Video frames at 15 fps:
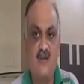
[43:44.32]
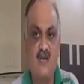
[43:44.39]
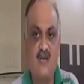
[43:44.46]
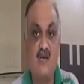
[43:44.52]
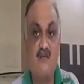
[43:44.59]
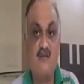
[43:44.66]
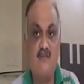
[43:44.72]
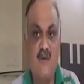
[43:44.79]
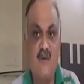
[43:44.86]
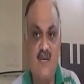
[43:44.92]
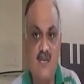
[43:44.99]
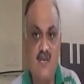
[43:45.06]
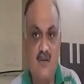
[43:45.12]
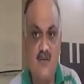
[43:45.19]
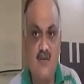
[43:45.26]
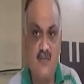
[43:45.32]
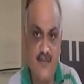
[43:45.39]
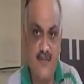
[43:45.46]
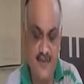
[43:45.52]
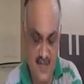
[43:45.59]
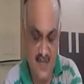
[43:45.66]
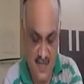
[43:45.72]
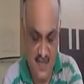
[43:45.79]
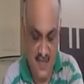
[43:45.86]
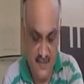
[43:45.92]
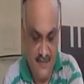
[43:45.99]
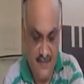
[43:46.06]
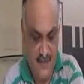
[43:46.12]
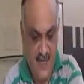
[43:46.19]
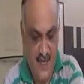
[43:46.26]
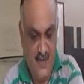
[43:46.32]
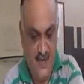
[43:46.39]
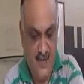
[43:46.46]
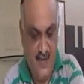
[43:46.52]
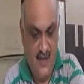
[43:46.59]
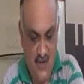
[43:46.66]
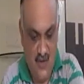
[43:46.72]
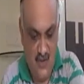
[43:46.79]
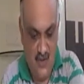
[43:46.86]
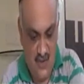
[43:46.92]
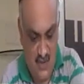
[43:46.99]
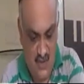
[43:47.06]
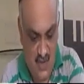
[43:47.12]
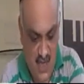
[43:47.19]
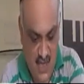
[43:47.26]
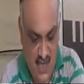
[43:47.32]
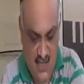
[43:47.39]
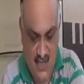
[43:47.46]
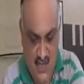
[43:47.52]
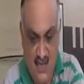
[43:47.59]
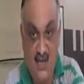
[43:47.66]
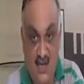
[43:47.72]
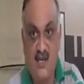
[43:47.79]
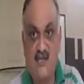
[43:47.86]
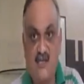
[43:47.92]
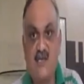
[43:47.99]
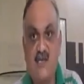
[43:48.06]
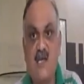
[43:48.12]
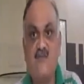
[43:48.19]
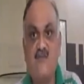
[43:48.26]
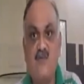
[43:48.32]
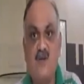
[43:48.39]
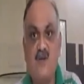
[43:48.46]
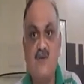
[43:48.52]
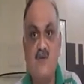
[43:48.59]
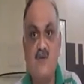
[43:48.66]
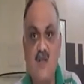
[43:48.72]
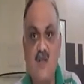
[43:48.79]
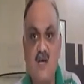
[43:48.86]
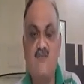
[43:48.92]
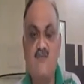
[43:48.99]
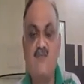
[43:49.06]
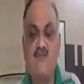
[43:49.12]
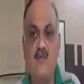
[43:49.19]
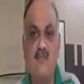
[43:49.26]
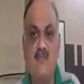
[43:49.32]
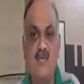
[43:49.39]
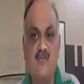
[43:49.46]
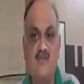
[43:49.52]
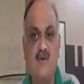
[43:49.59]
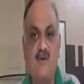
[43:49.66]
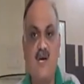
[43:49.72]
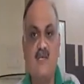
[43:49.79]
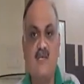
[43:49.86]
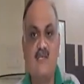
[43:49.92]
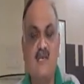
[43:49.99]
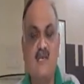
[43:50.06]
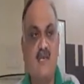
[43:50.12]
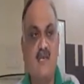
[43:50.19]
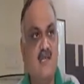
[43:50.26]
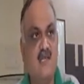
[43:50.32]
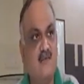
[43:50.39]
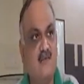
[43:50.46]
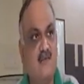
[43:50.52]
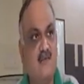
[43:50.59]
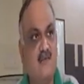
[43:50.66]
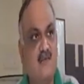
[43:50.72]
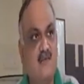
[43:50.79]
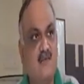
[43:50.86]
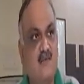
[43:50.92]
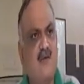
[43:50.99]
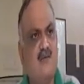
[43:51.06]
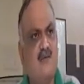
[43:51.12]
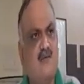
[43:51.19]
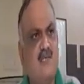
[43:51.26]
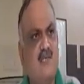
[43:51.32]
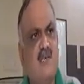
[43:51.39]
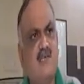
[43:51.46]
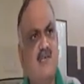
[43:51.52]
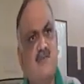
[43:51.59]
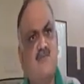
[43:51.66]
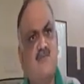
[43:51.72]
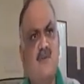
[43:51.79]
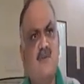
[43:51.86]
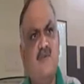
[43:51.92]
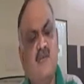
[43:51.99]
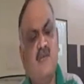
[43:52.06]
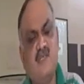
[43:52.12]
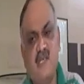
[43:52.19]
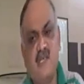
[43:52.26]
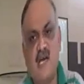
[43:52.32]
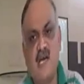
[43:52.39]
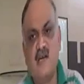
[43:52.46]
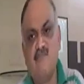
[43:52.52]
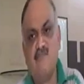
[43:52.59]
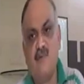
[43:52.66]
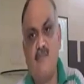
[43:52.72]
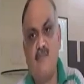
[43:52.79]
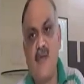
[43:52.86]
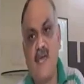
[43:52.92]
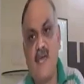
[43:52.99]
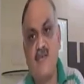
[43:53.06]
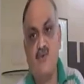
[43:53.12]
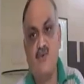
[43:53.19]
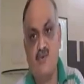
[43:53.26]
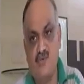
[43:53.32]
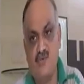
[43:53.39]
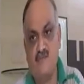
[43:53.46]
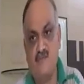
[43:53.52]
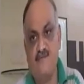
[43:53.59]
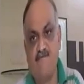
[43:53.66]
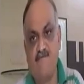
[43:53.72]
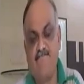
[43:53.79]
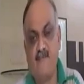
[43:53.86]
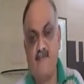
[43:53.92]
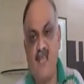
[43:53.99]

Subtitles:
So he will not completed homeopathy. Both are girls and want to learn from me. So I say them, just we will start from acutes.